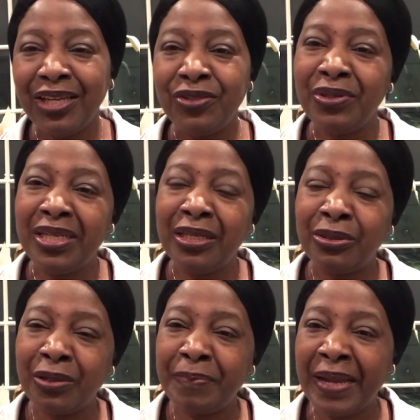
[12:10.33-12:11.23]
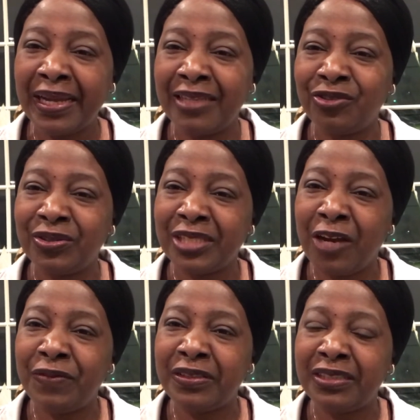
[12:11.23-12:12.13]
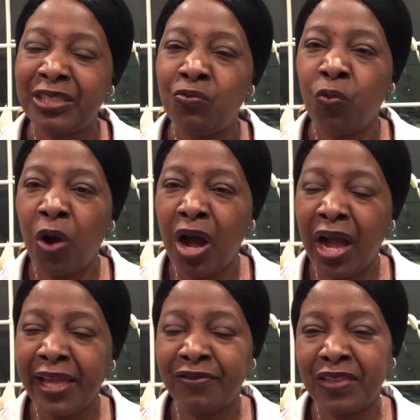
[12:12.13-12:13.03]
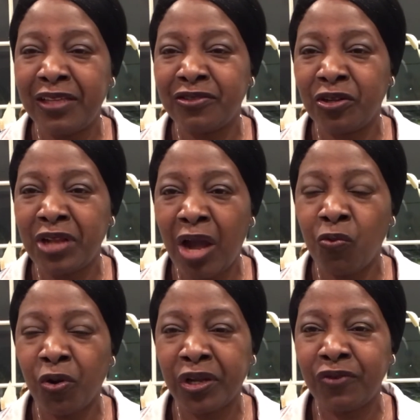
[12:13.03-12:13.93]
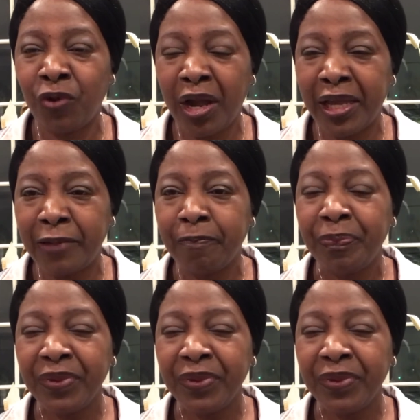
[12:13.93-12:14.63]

You need to look back at yourself and see why things are not working right.